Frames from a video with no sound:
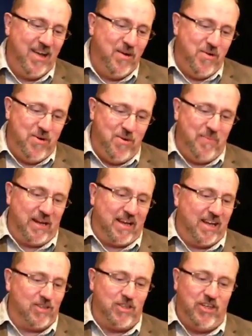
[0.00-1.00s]
Woo,
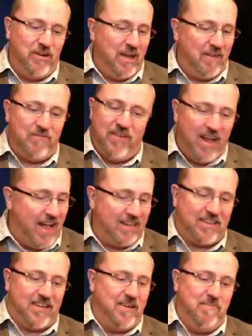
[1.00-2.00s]
because you have
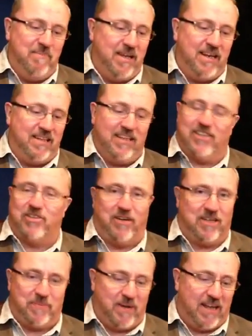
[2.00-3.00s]
not committed this
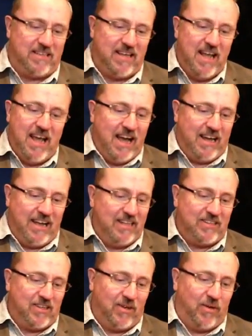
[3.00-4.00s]
trespass
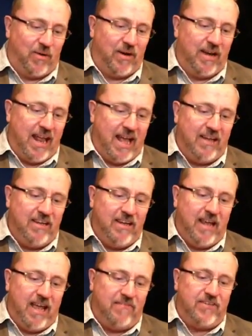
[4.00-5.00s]
against the Lord. Now
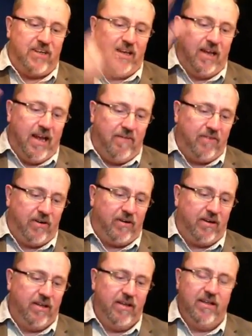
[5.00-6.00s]
ye have
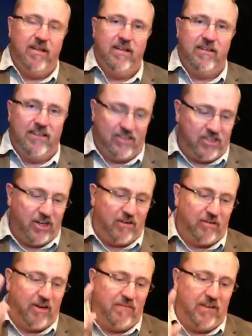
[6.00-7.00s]
delivered the
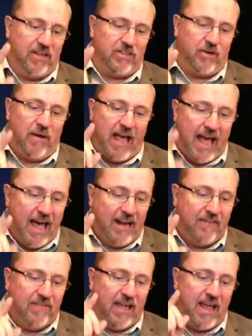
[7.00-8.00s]
children of Israel out
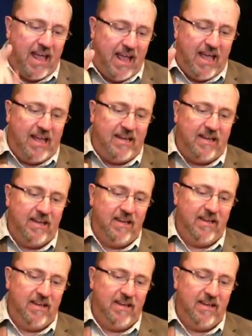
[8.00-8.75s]
of the hand